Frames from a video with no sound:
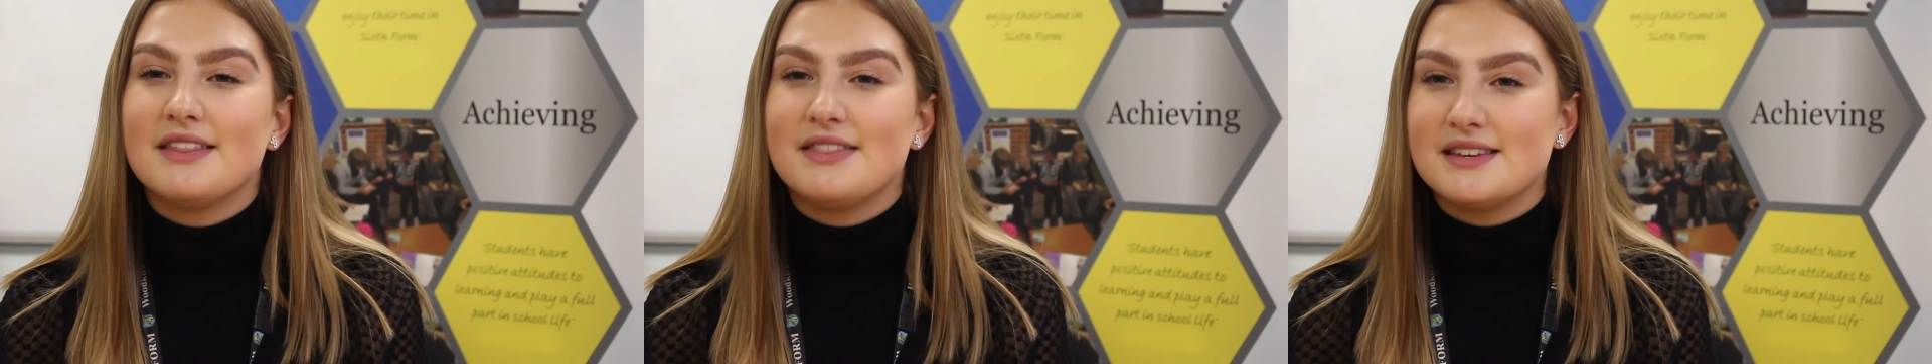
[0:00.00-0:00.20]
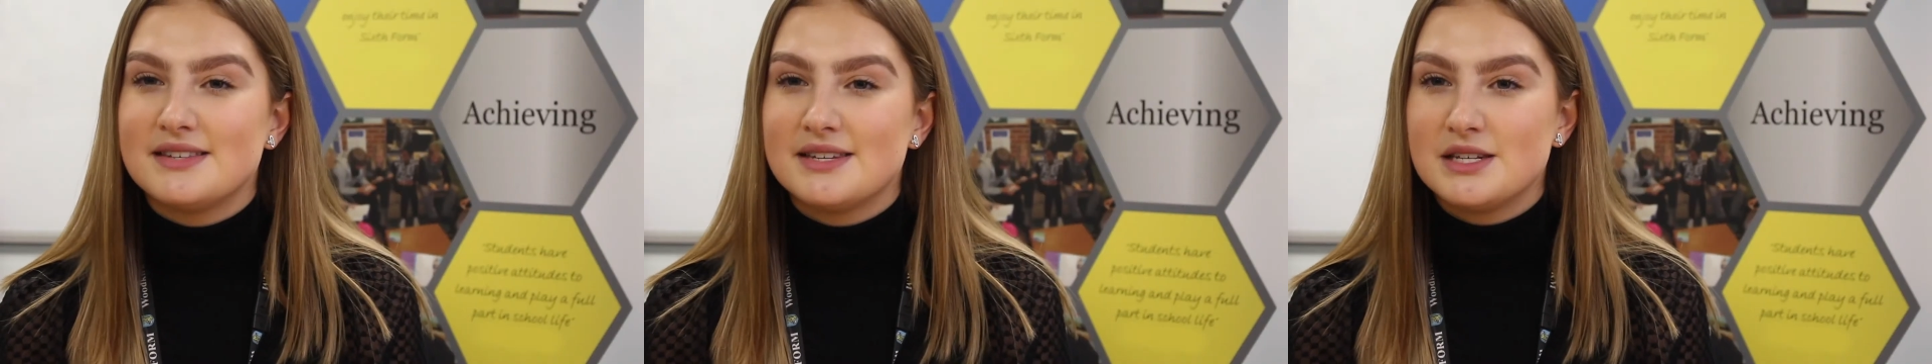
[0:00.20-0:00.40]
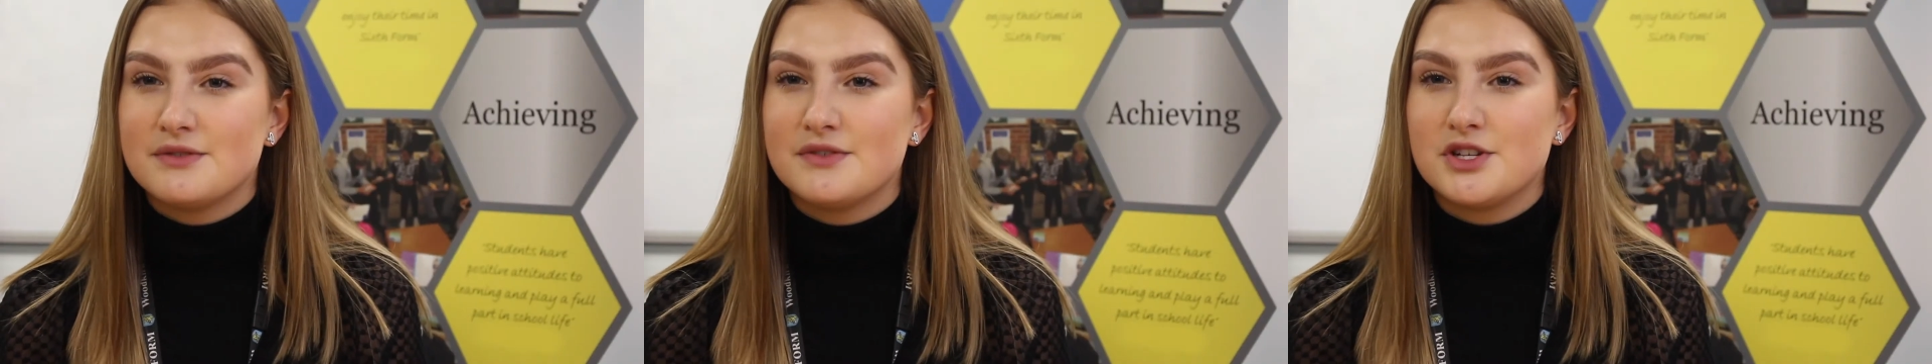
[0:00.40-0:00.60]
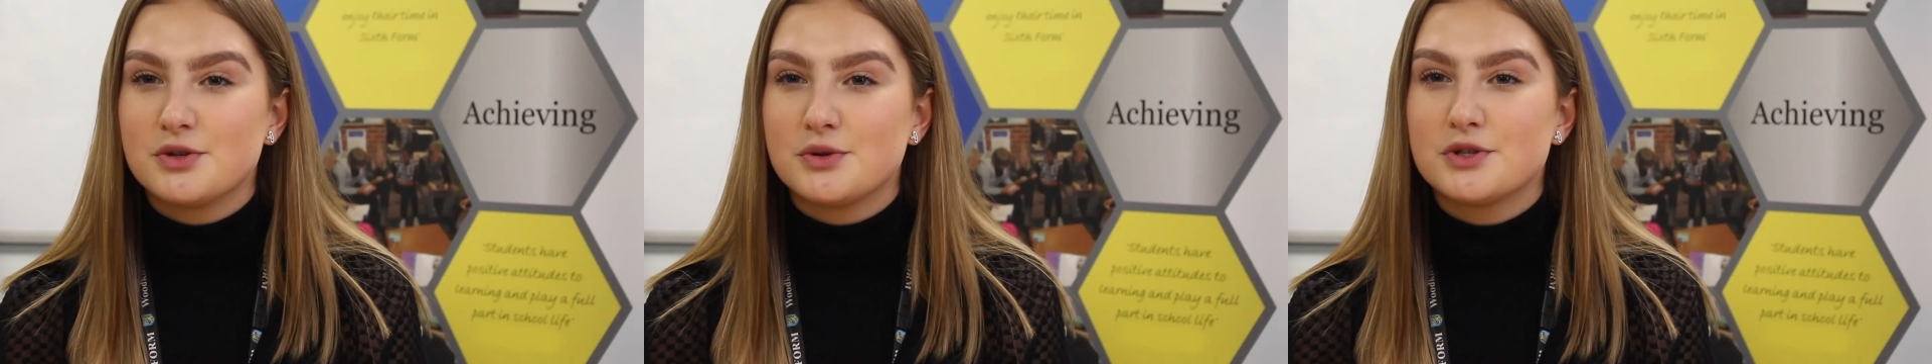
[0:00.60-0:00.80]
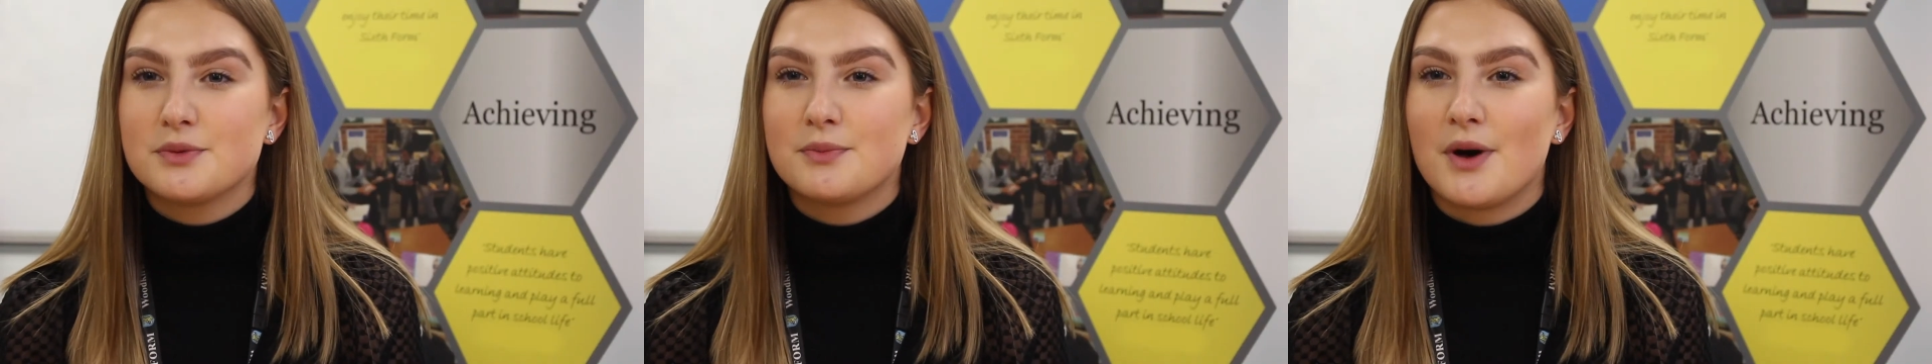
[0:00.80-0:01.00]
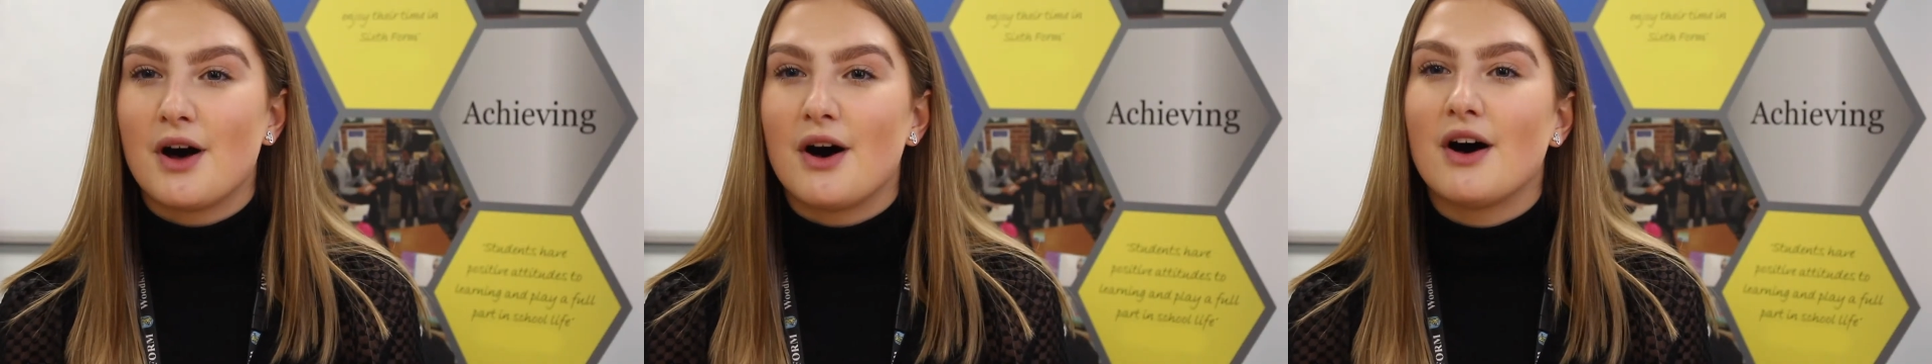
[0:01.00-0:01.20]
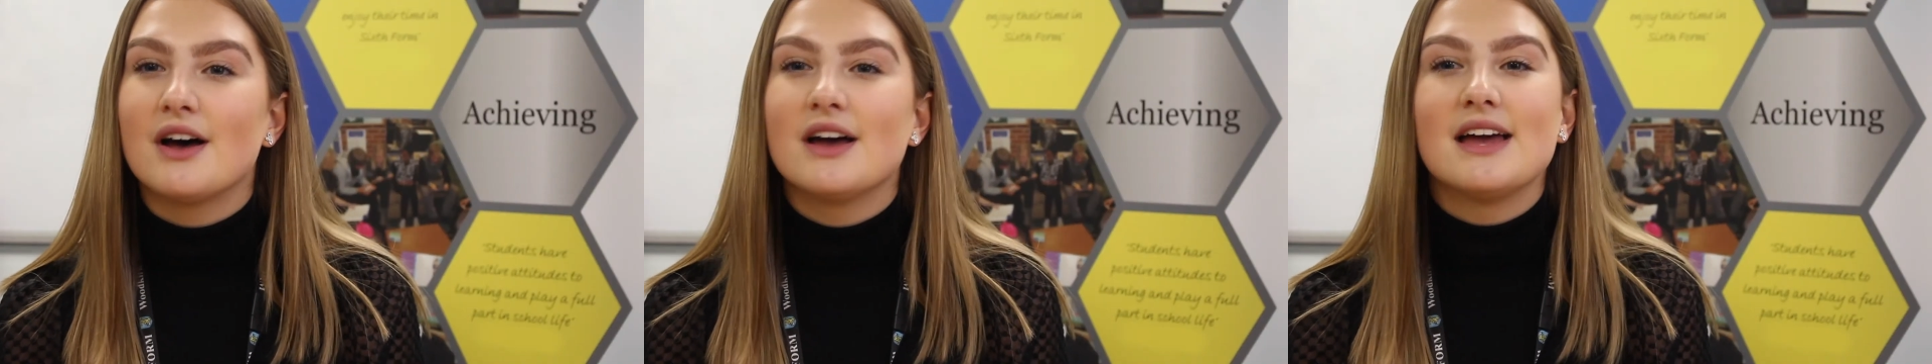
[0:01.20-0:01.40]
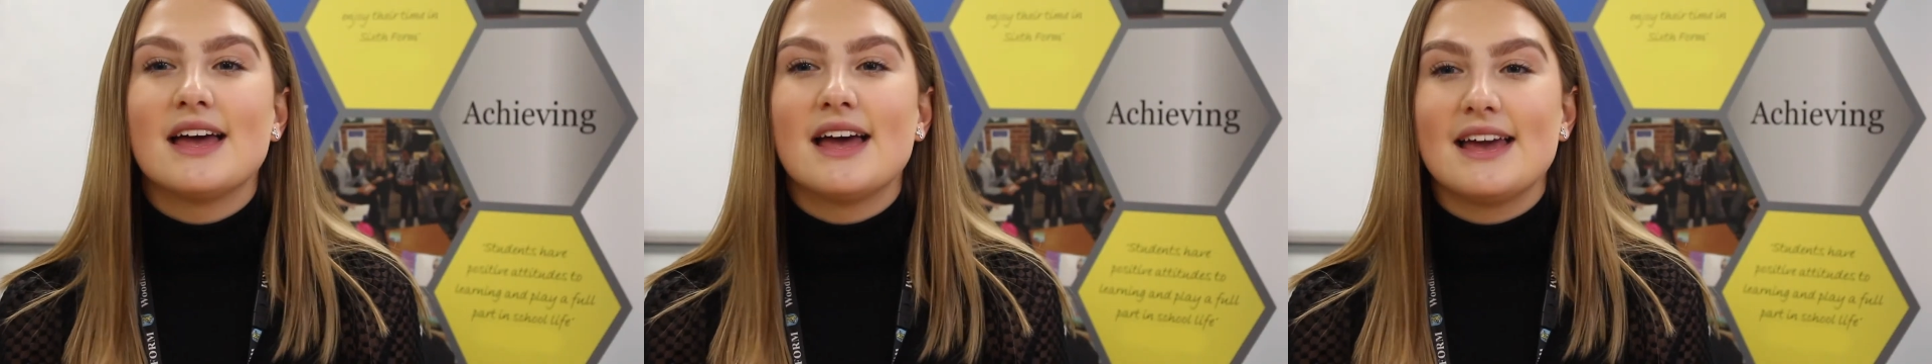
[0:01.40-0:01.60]
This individual
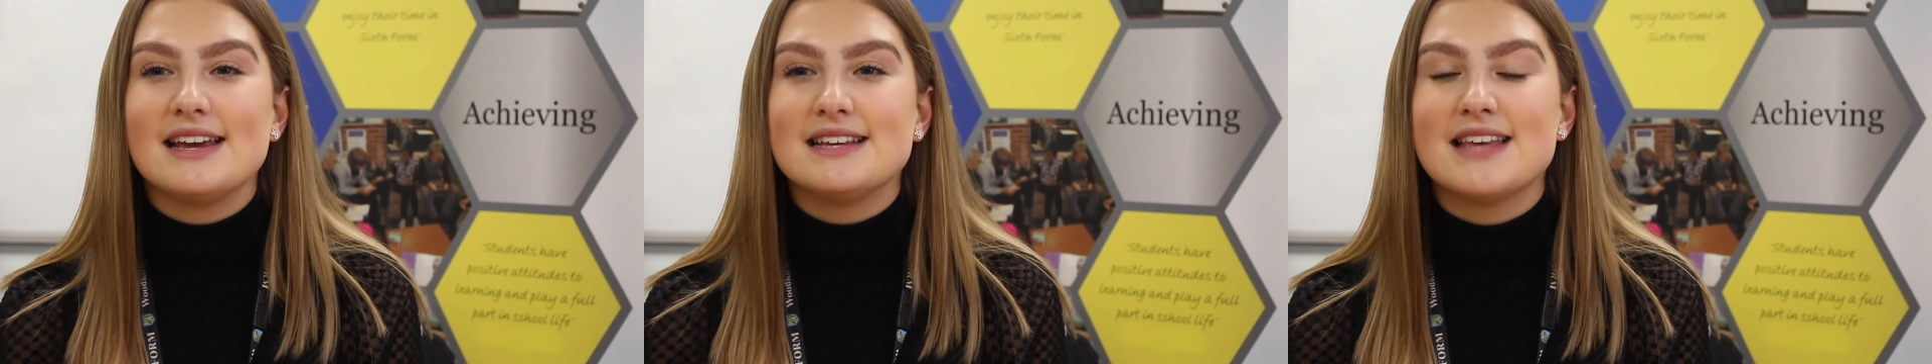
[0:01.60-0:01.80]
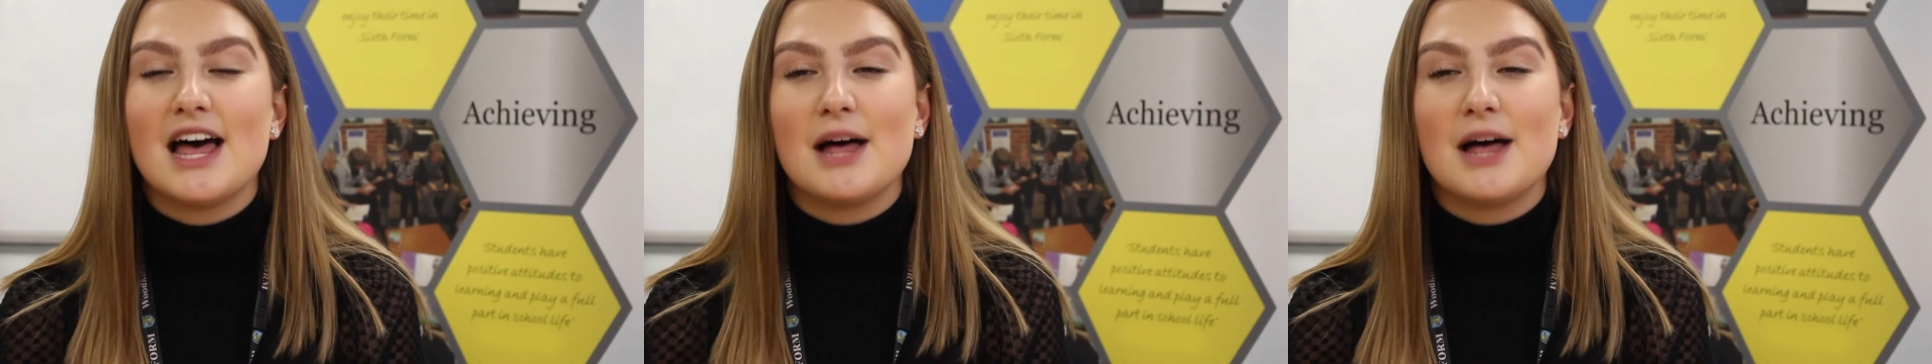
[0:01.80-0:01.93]
support is